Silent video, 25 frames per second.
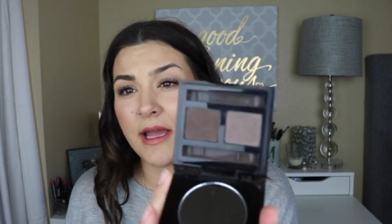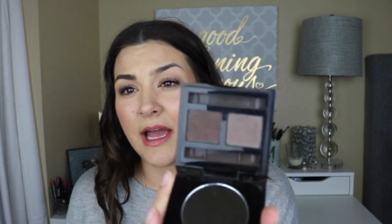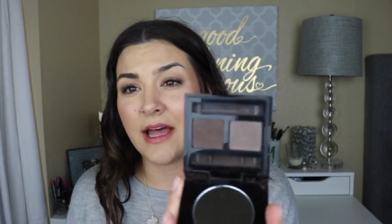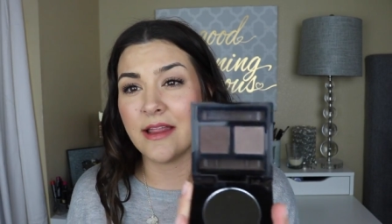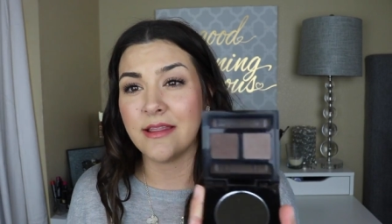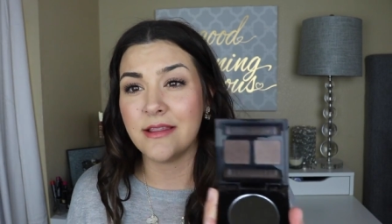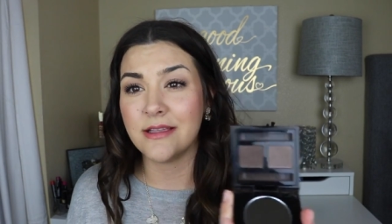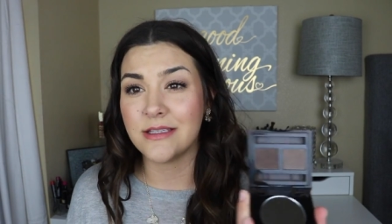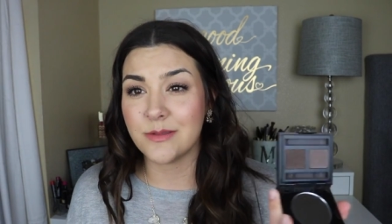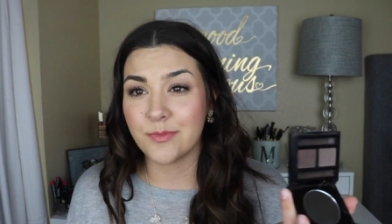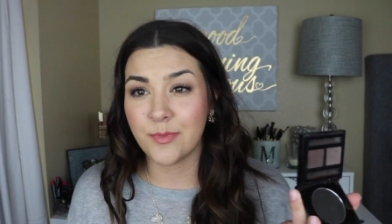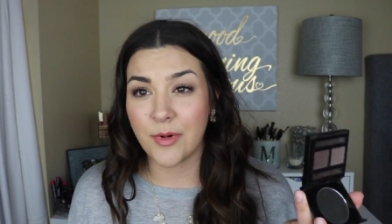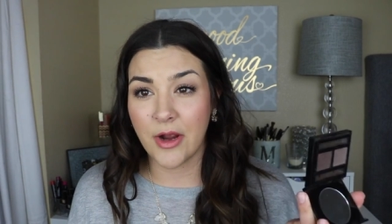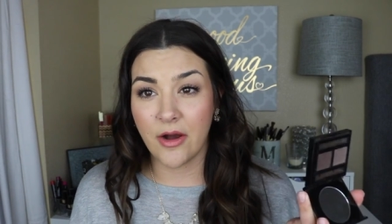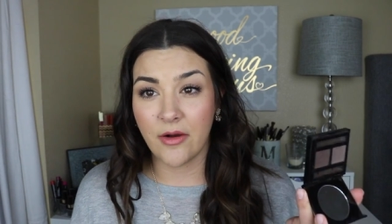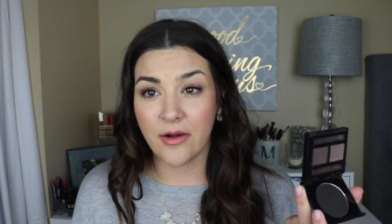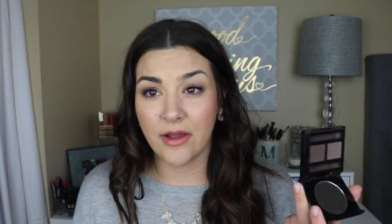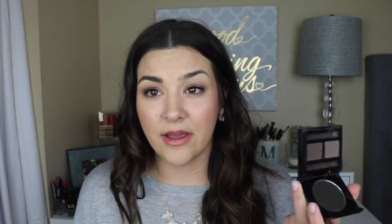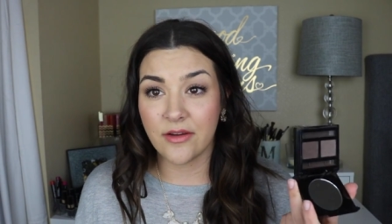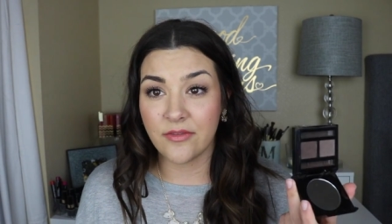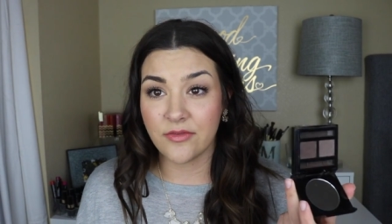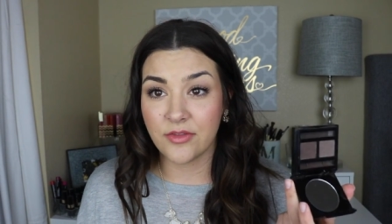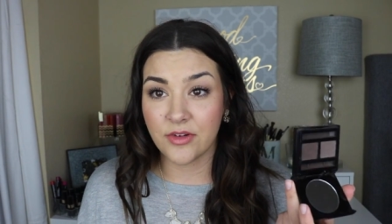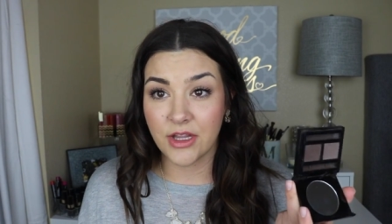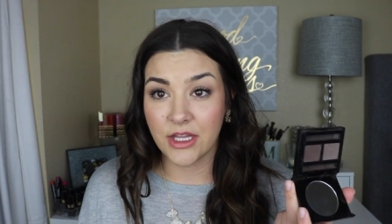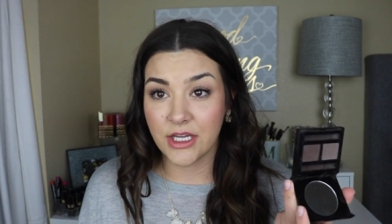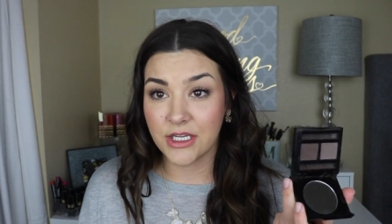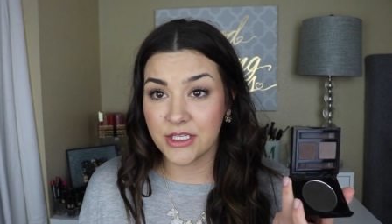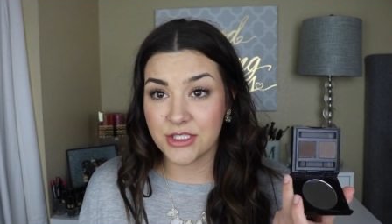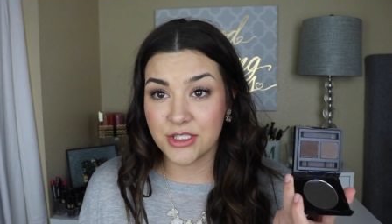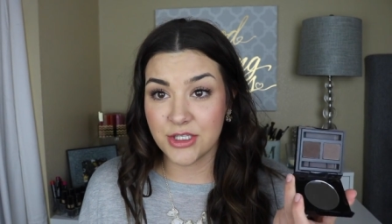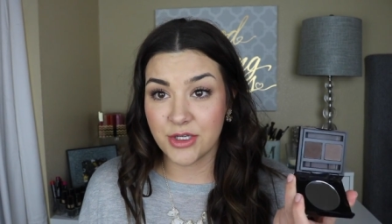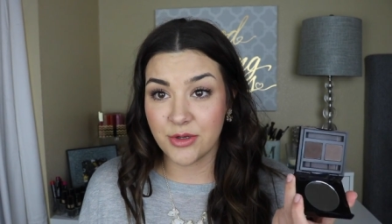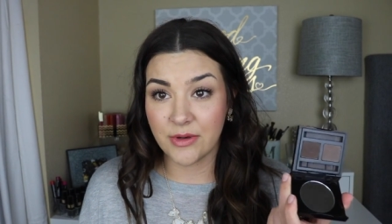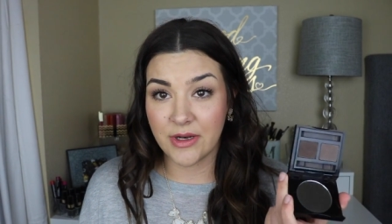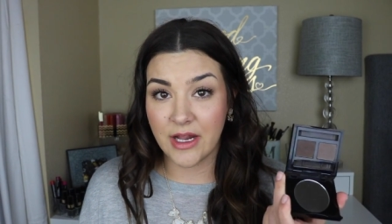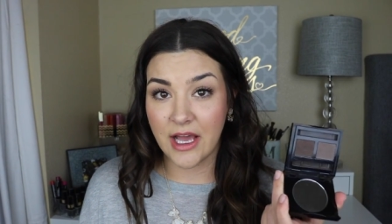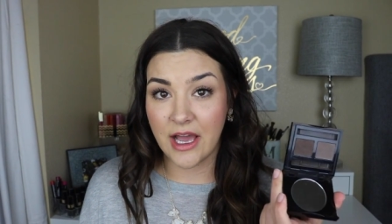had this brow kit for like
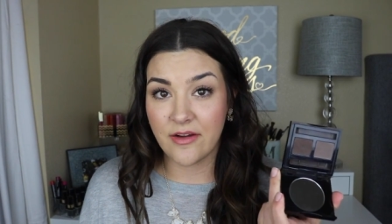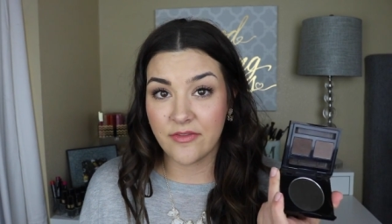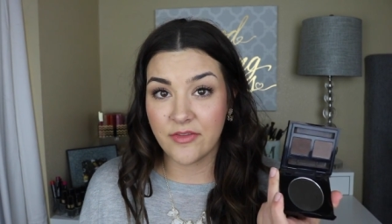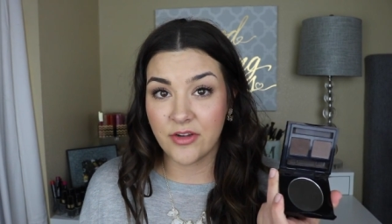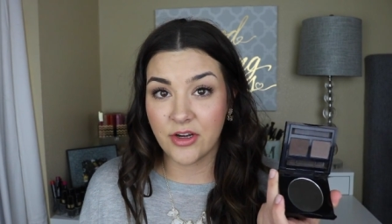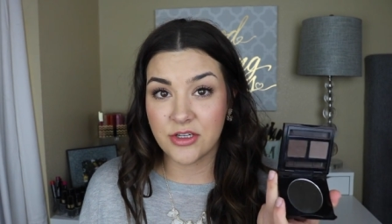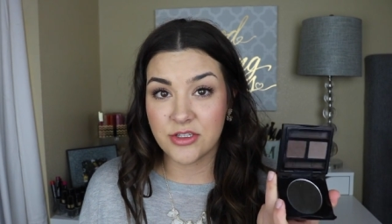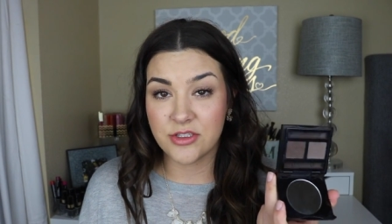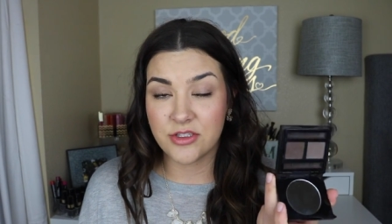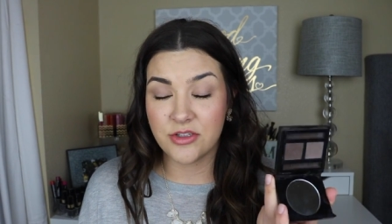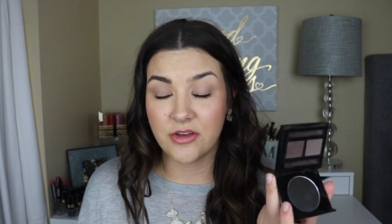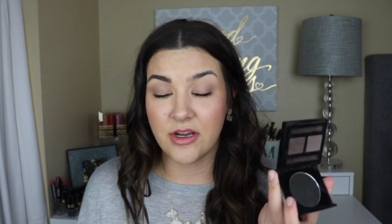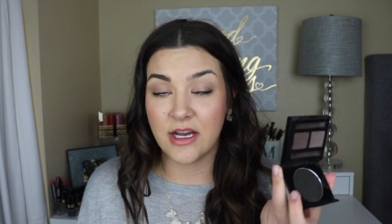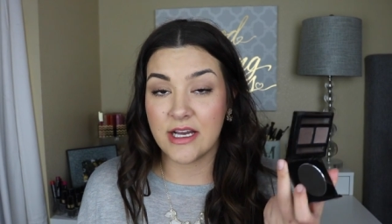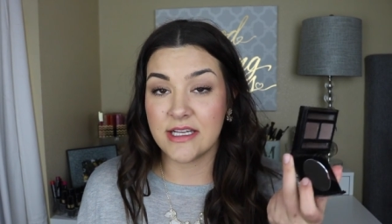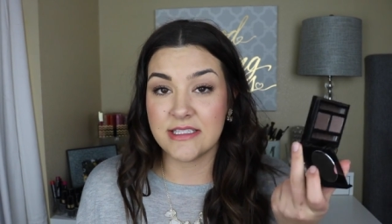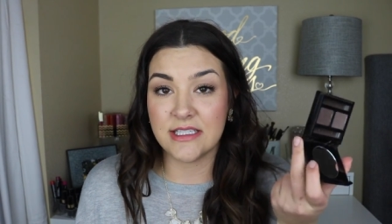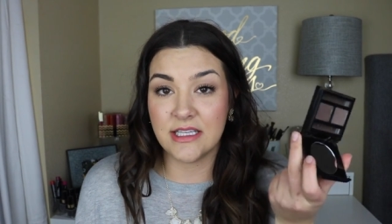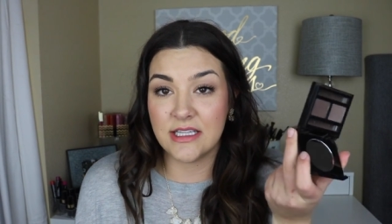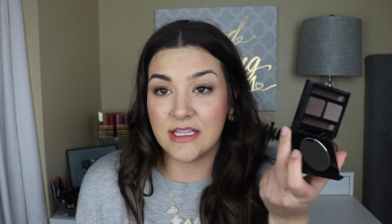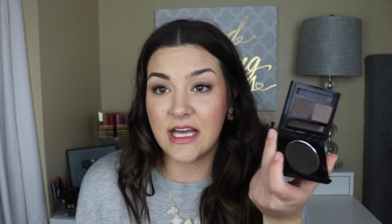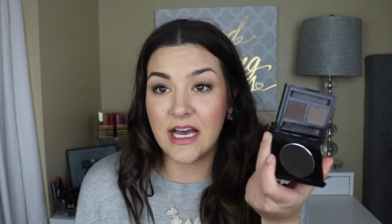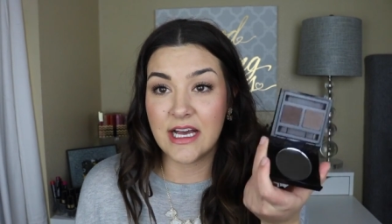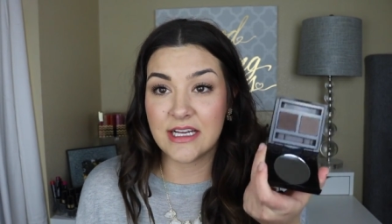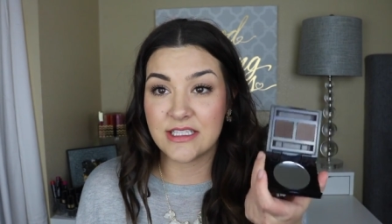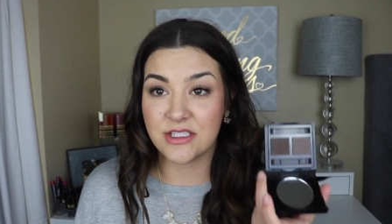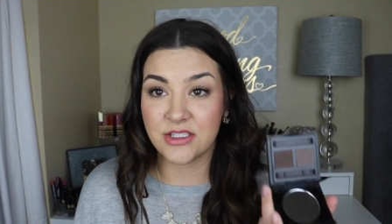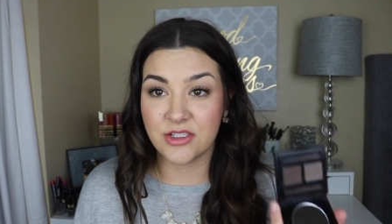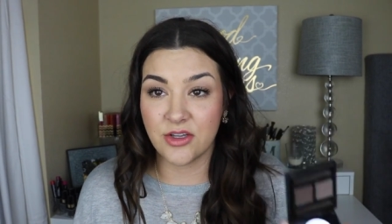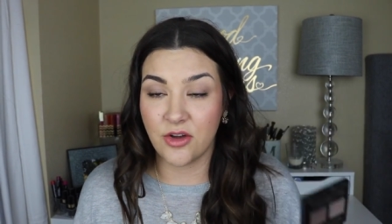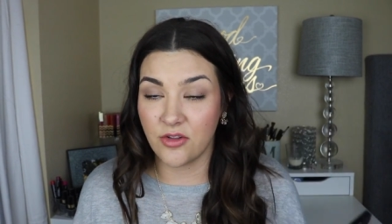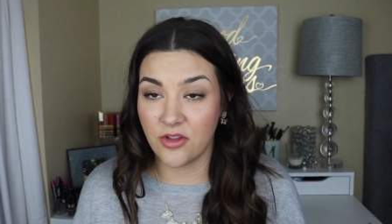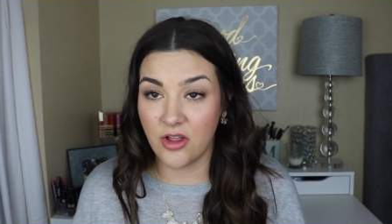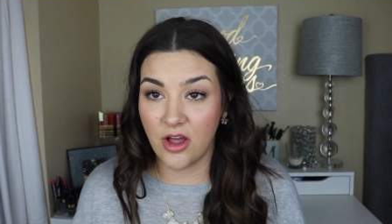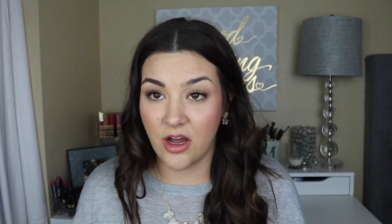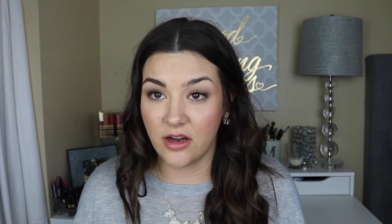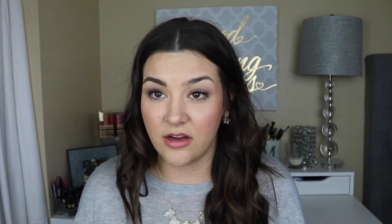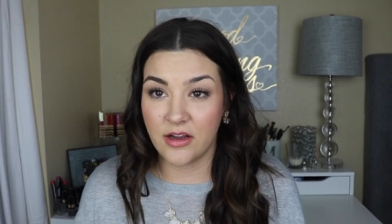2.5 years, you guys. It lasts
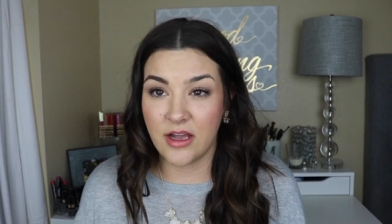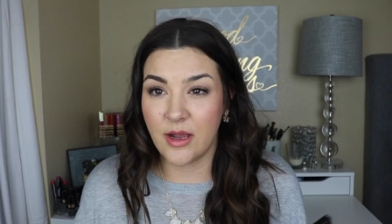so long.